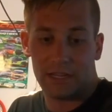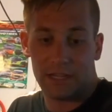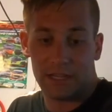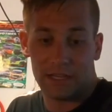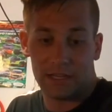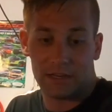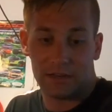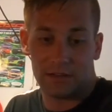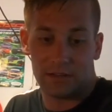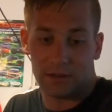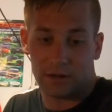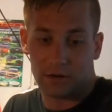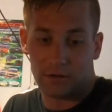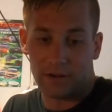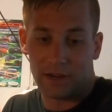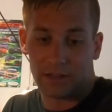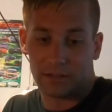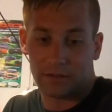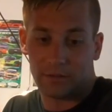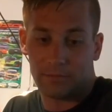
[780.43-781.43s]
in the
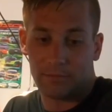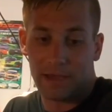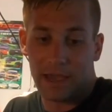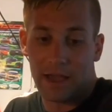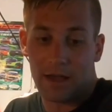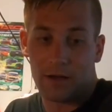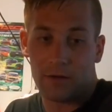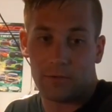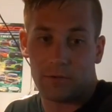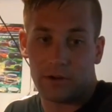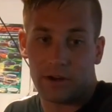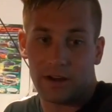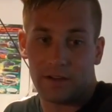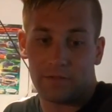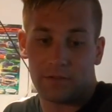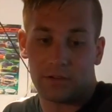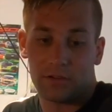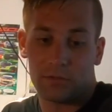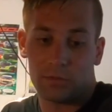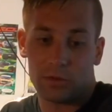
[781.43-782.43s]
correct amount,
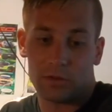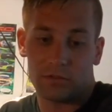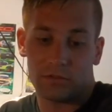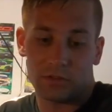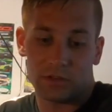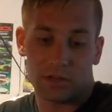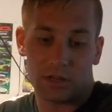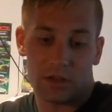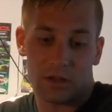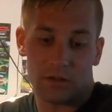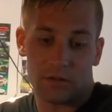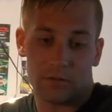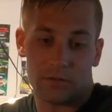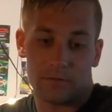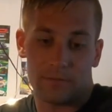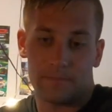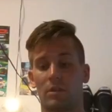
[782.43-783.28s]
wherever it's supposed to go.